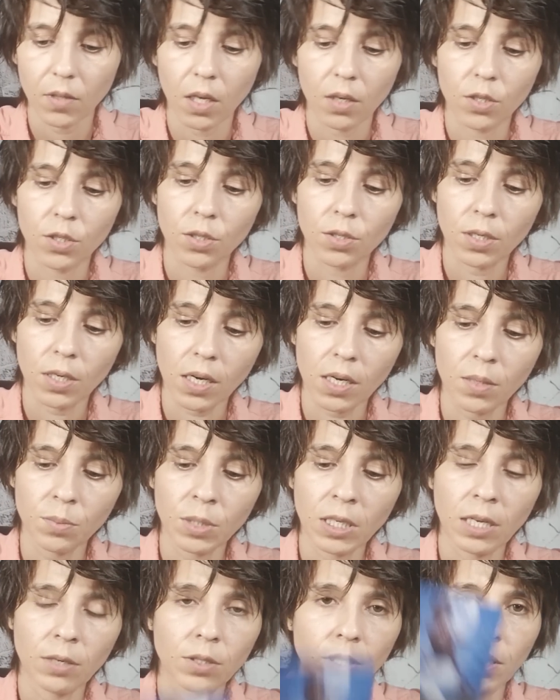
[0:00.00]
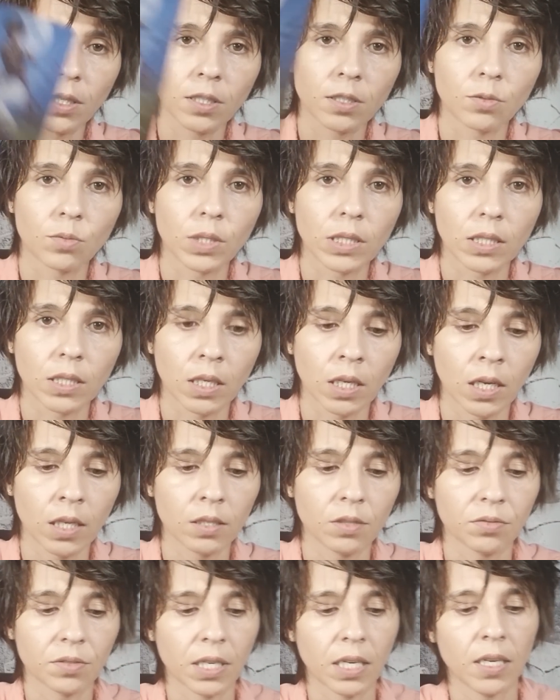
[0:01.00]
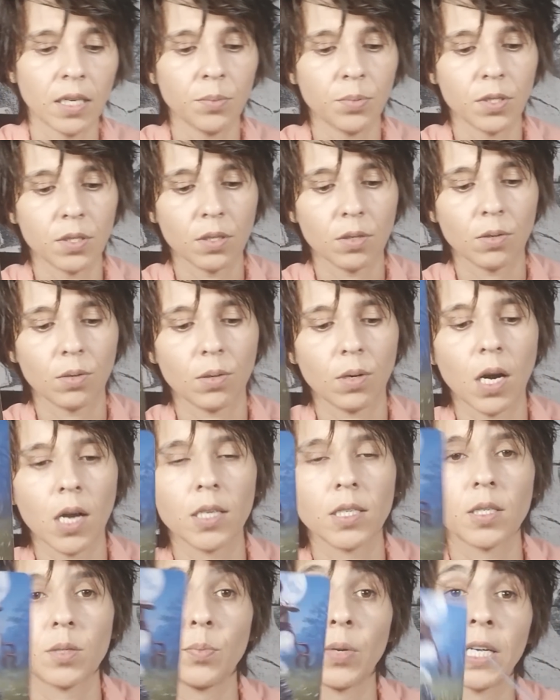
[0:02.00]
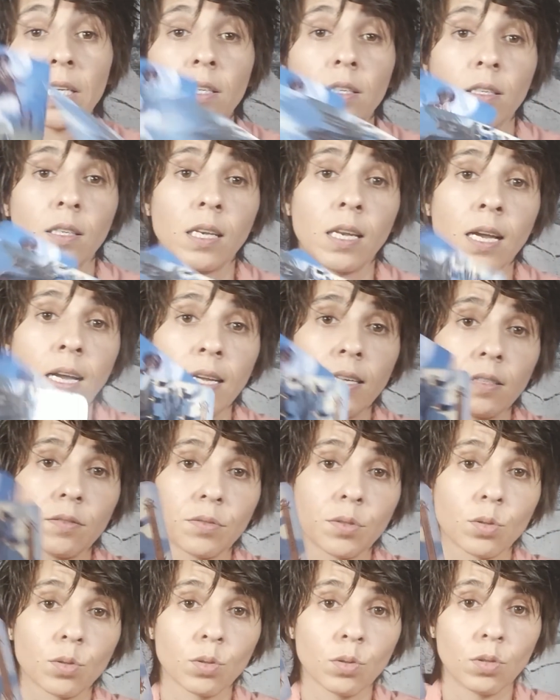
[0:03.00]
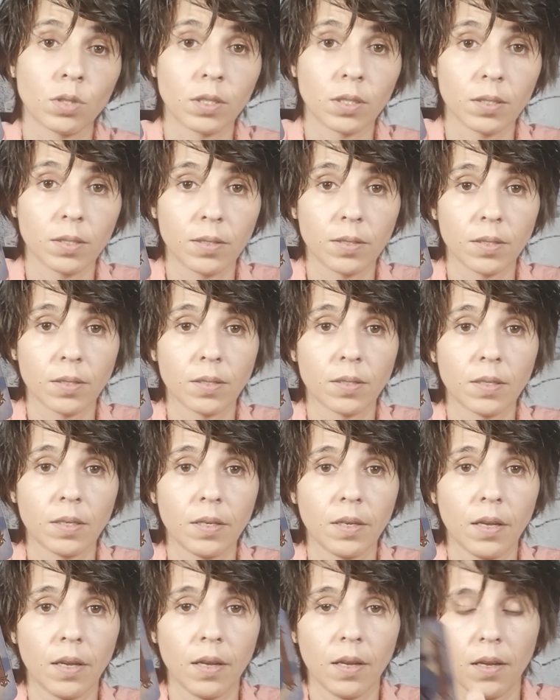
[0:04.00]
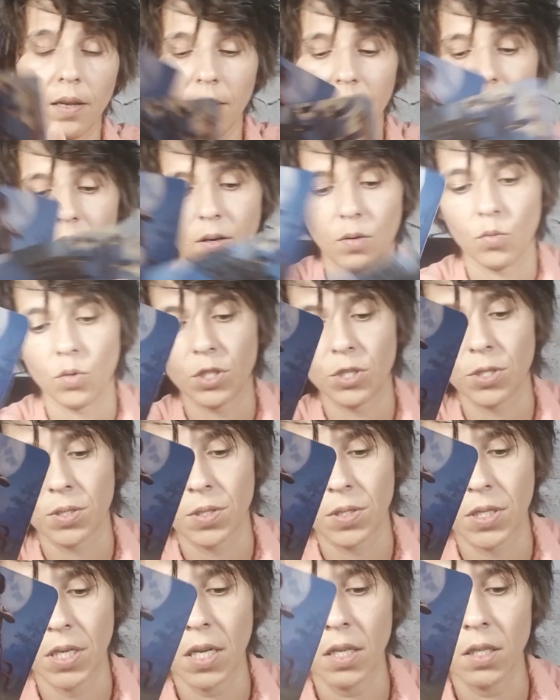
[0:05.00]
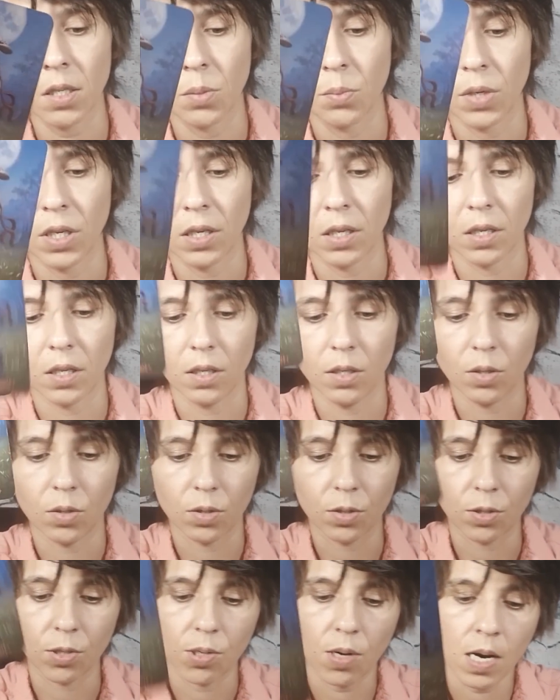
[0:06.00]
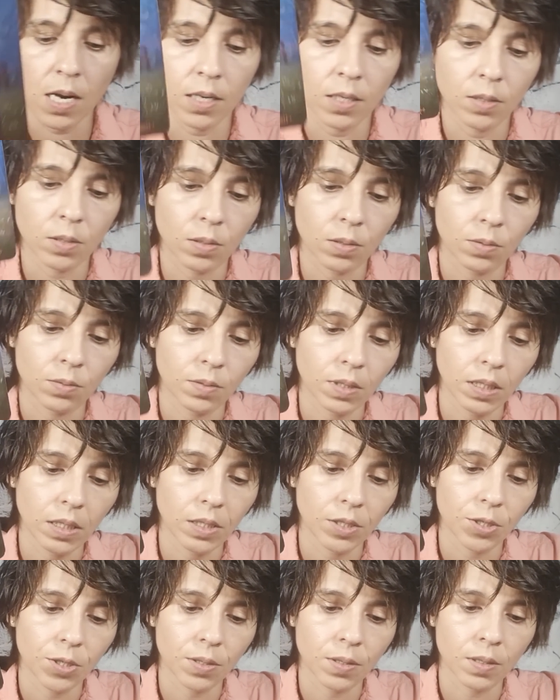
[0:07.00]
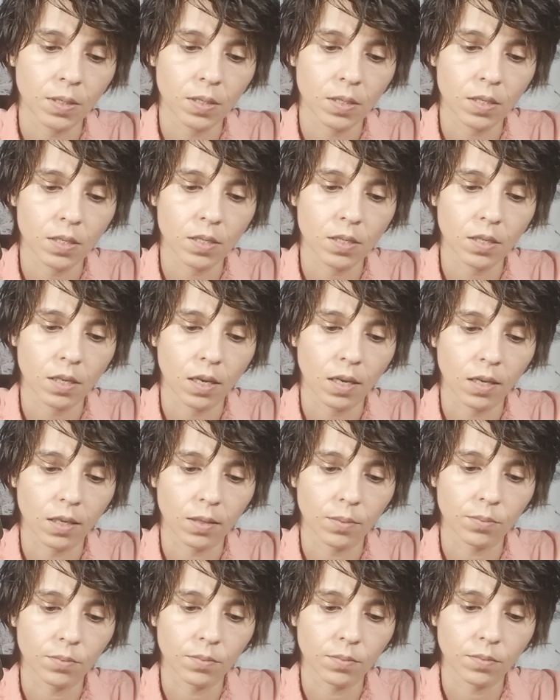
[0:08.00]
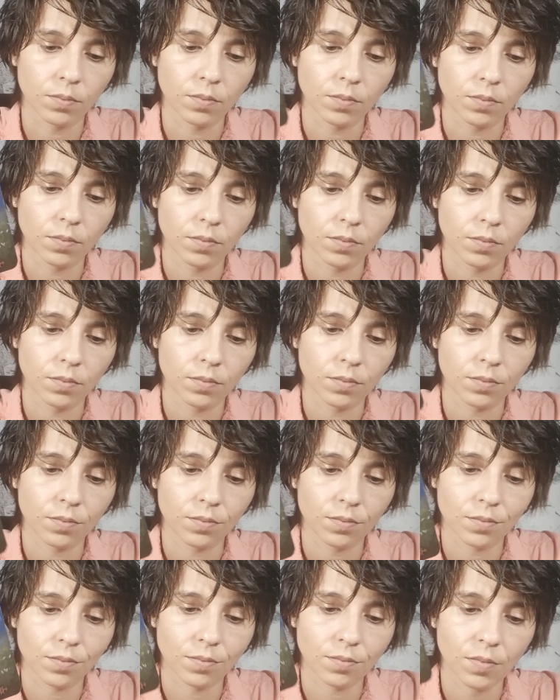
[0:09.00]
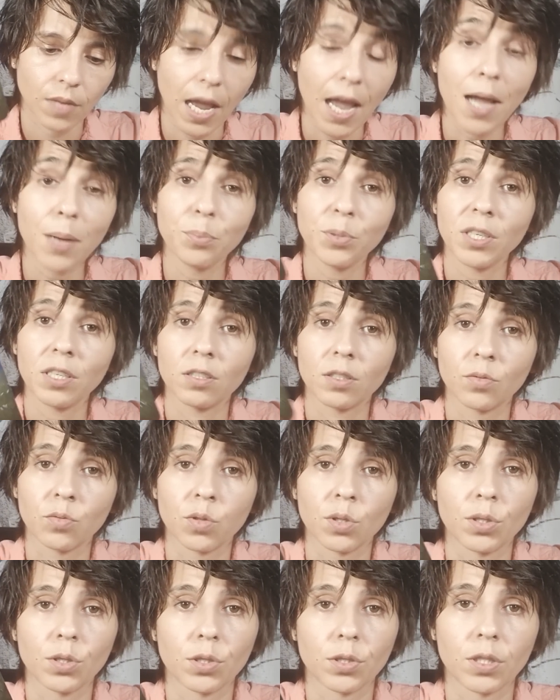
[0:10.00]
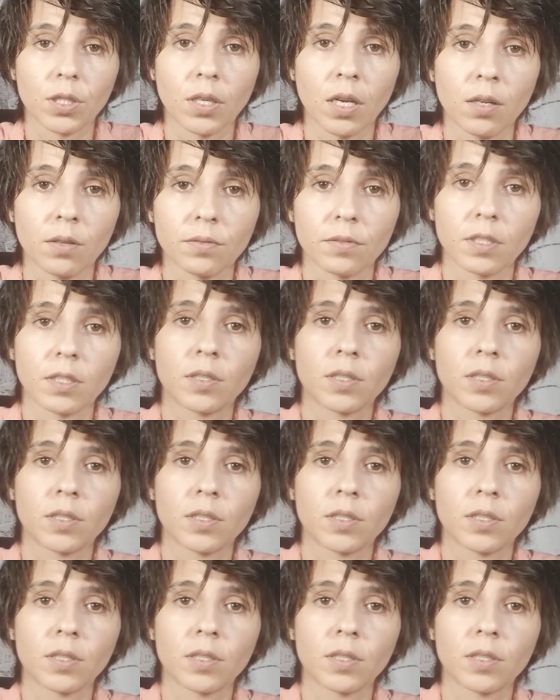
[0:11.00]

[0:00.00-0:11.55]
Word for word: you're coming out here with the Nine of Cups crossed by the Nine of Swords, which is telling me you're trying to reach this um, happiness for yourself, this